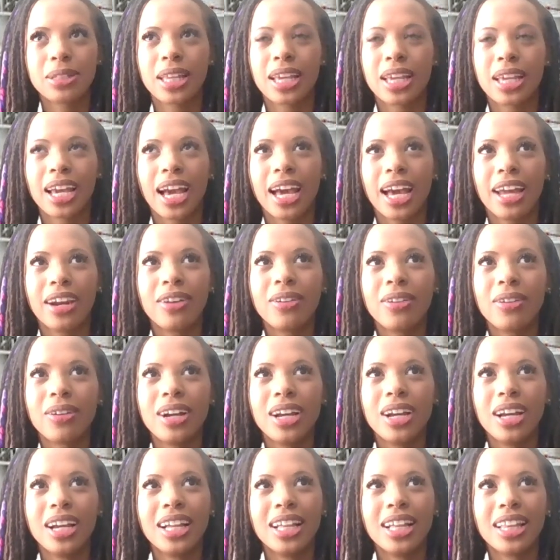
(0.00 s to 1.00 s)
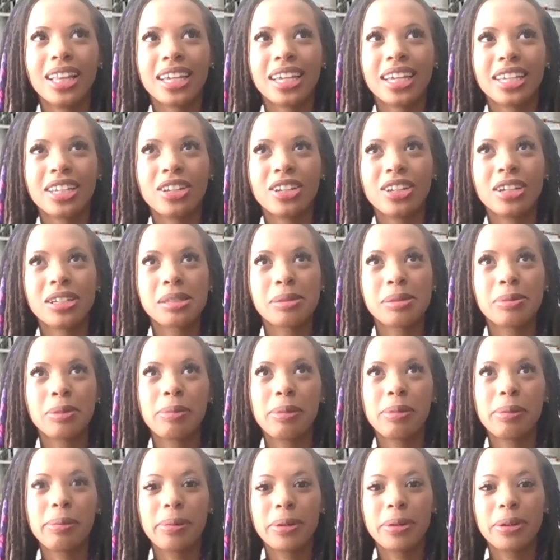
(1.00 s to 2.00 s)
Like I don't like how so many
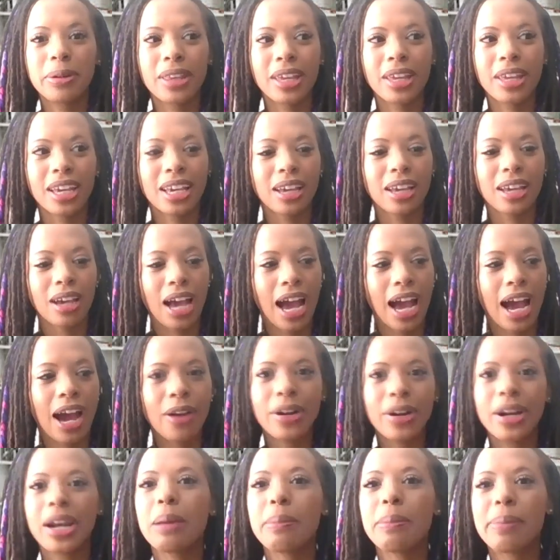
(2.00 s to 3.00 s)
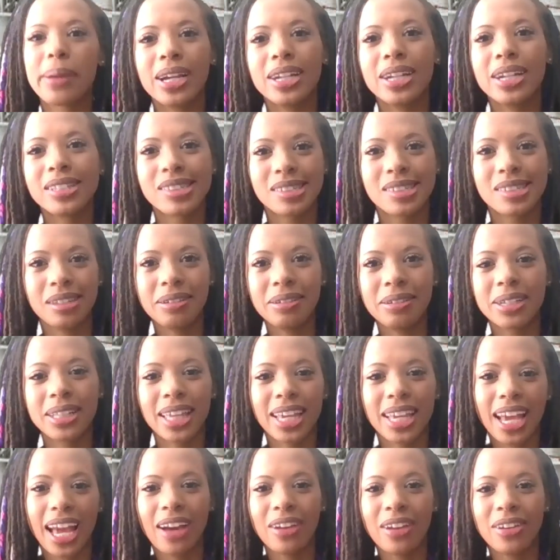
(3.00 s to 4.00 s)
people are like, how did our parents do it?
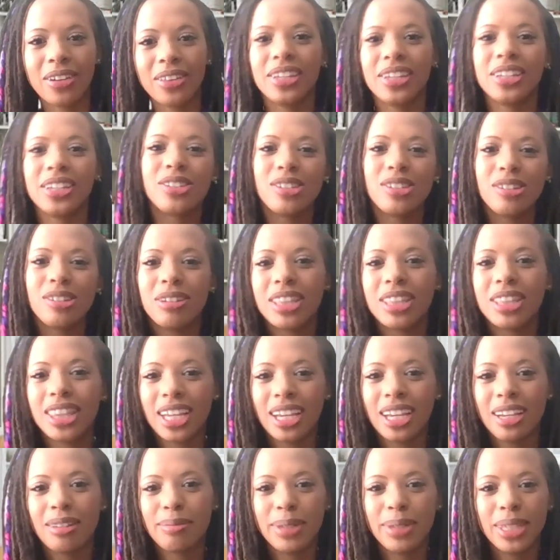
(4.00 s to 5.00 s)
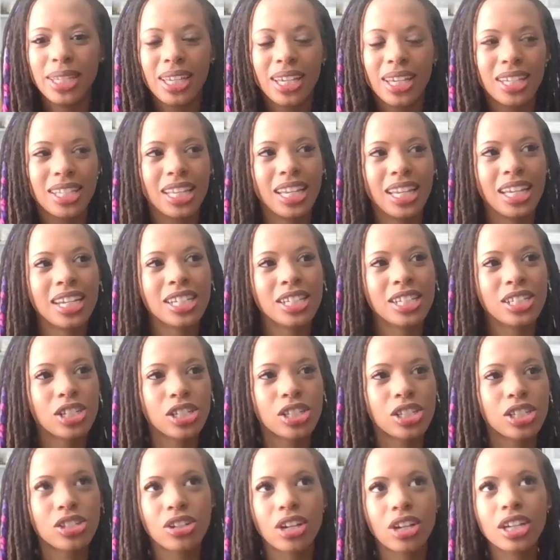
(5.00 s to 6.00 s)
Like how did they do it then? Because and it's
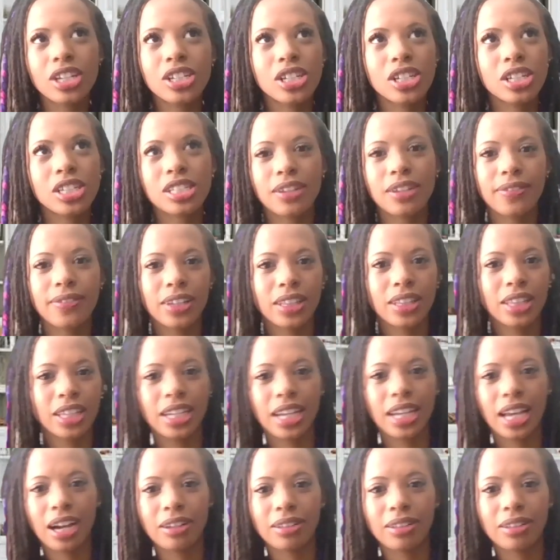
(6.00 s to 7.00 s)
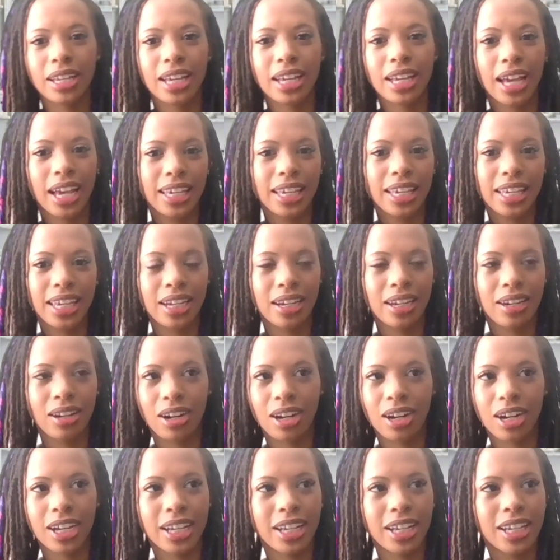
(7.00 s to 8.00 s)
just structured differently now. Like I
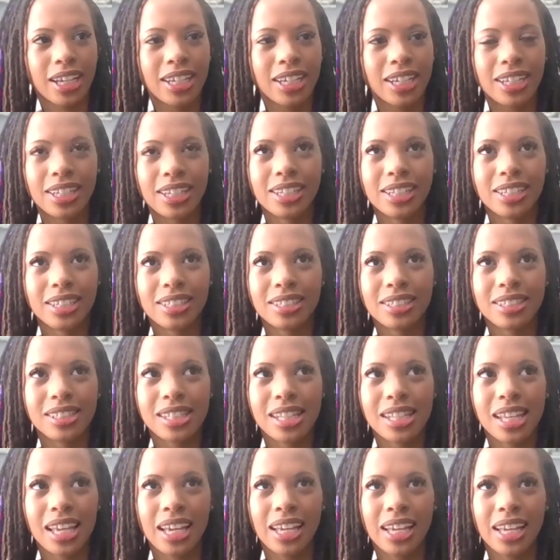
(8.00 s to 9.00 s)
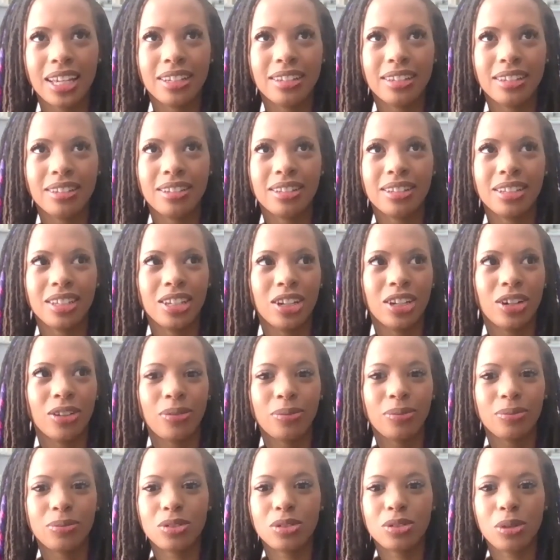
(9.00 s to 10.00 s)
cannot
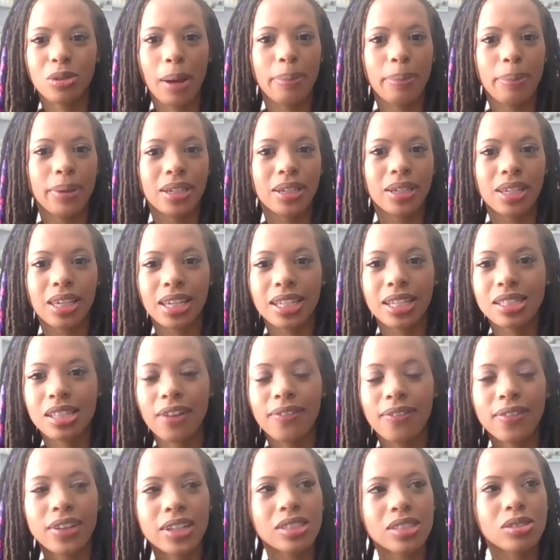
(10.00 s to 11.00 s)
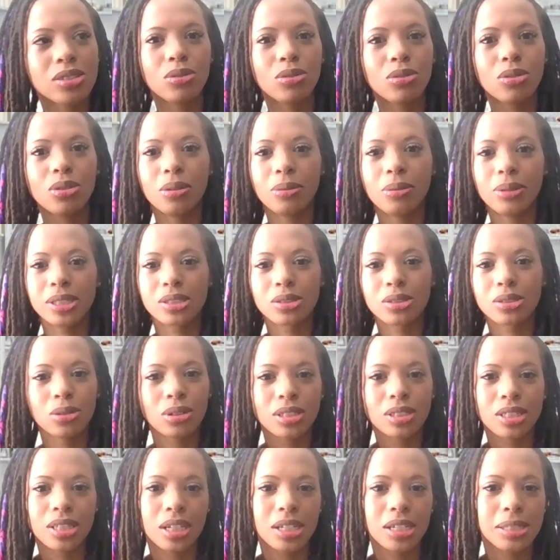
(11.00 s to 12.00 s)
and dropping kids off at school when
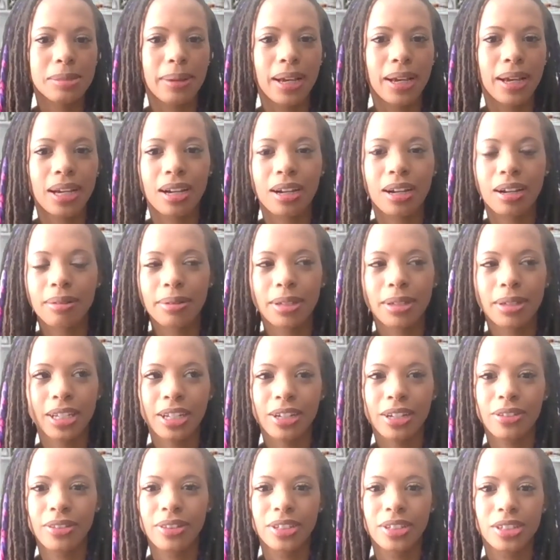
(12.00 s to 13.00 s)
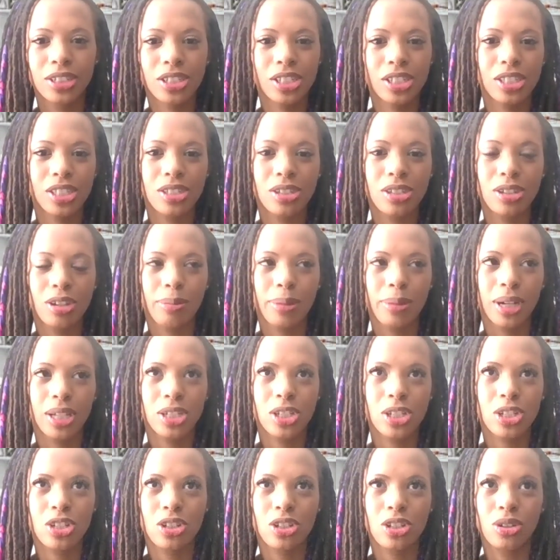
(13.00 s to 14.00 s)
school starts back up, there's just too
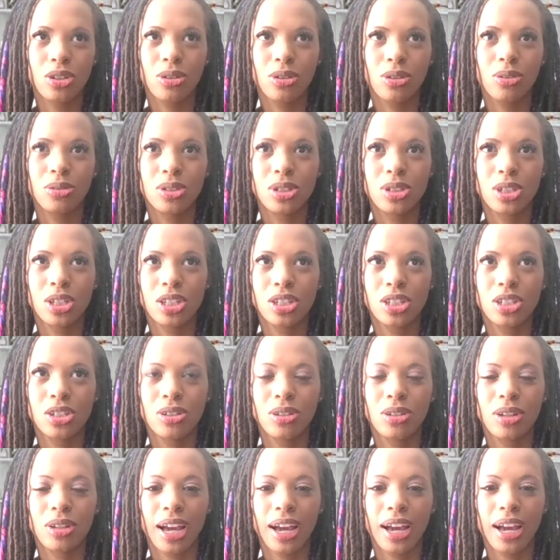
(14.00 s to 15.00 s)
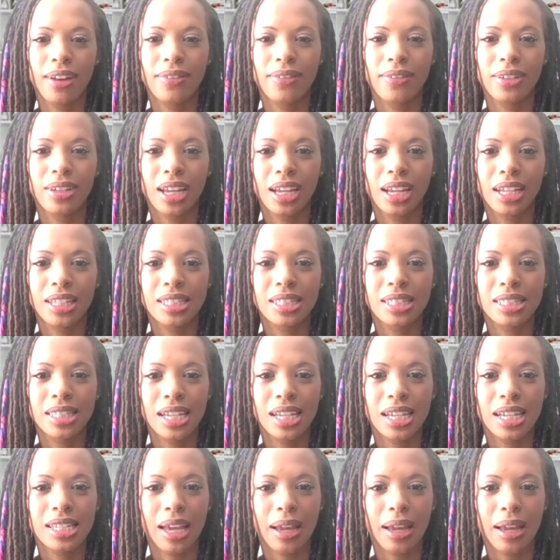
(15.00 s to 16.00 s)
much to do to have it at a
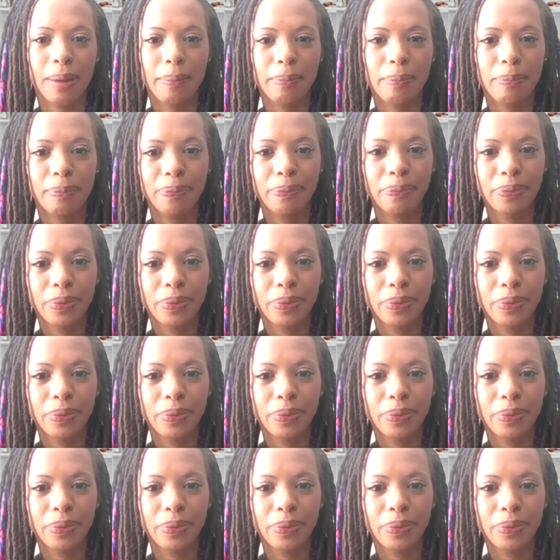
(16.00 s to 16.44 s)
set time.